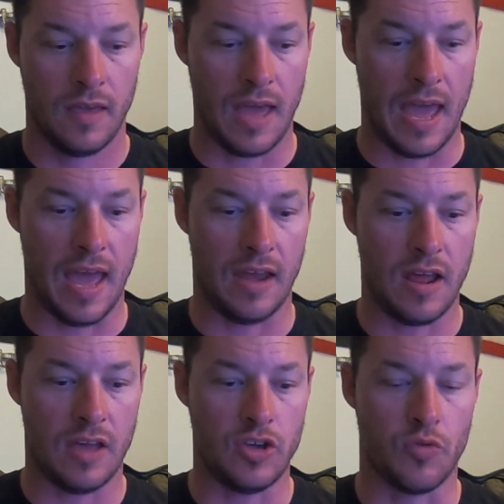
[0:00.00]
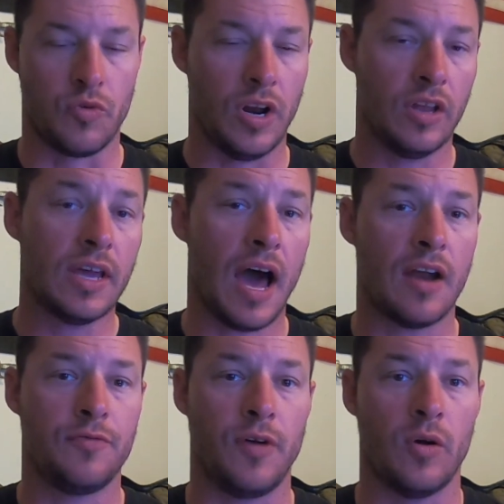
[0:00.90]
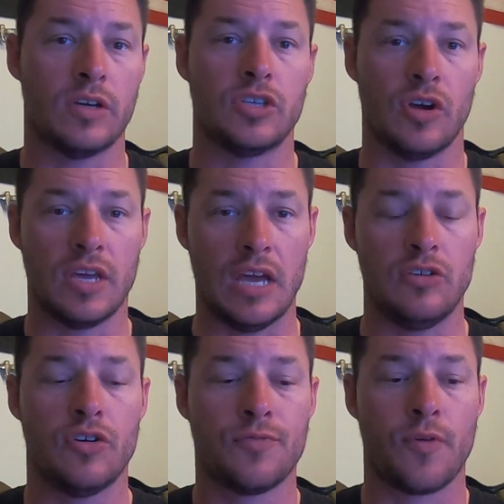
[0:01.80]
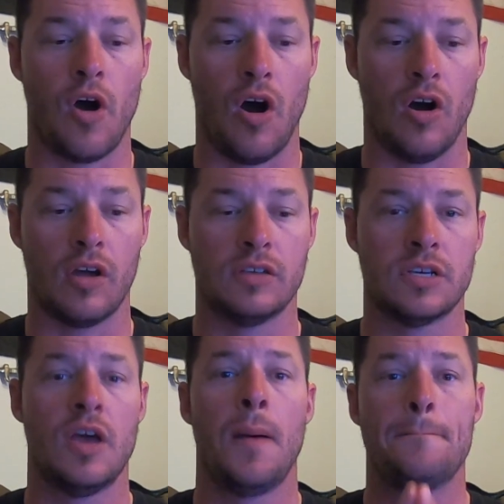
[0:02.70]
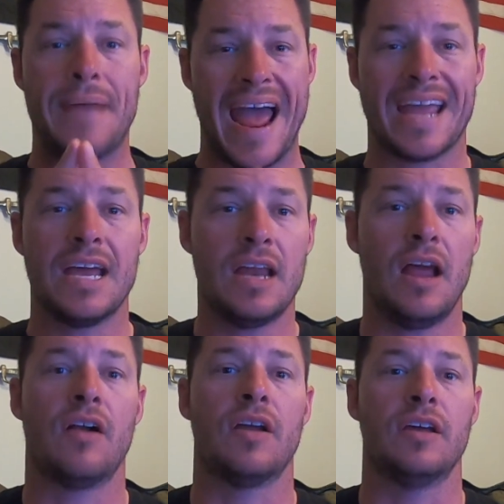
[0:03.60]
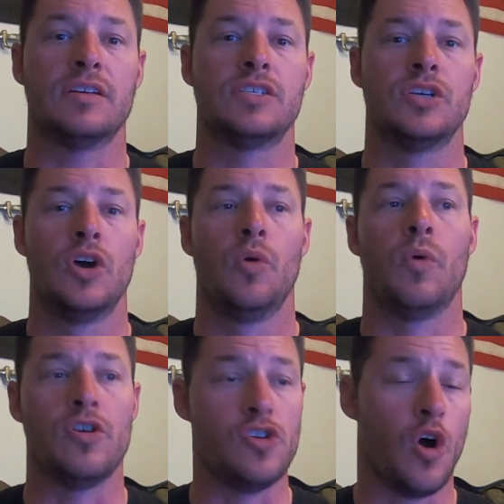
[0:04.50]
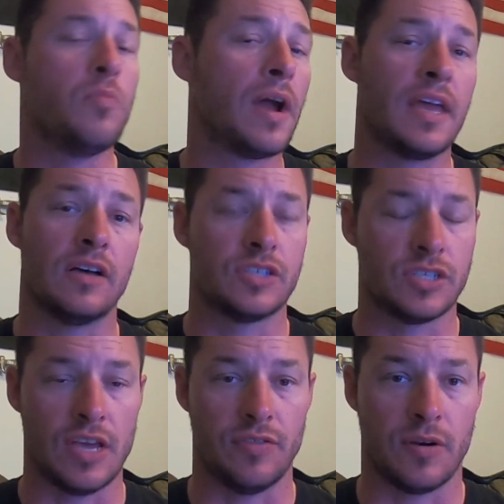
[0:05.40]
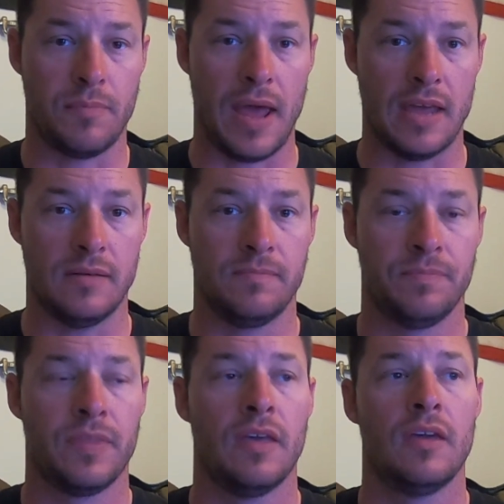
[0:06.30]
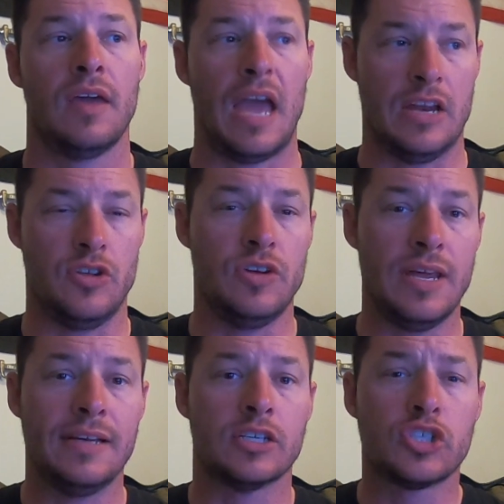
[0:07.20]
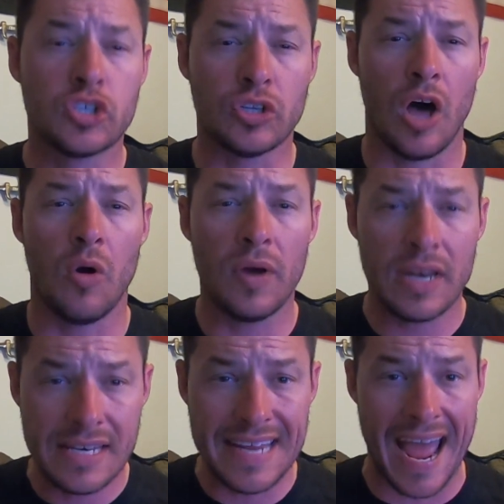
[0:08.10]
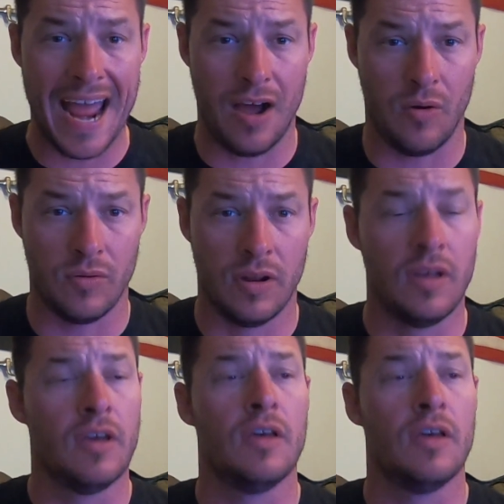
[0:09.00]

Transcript: And you really got to focus on getting your frogs back in areas where nobody else is getting their bait. And you need to slow it down.